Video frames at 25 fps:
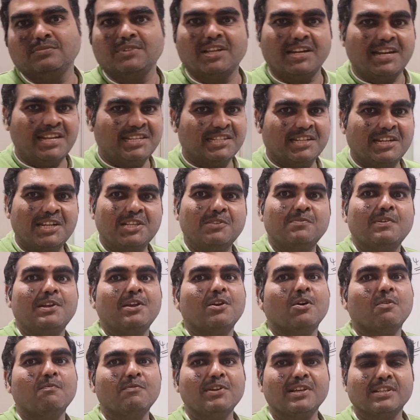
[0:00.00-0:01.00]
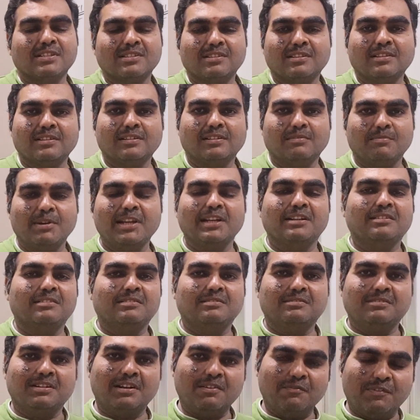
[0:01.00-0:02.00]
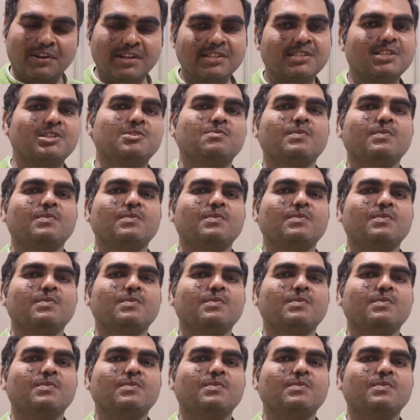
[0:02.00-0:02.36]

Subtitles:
The reason is very obvious. The difference